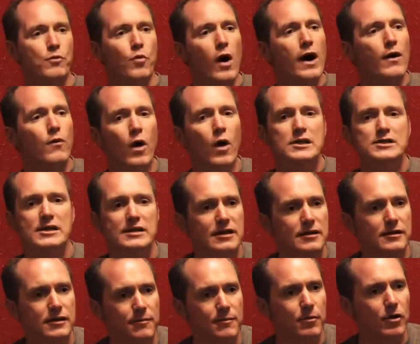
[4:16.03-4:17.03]
What was it
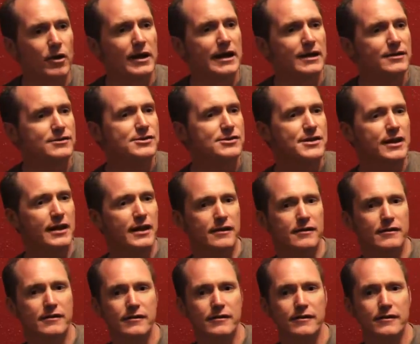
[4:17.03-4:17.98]
that the Bereans did?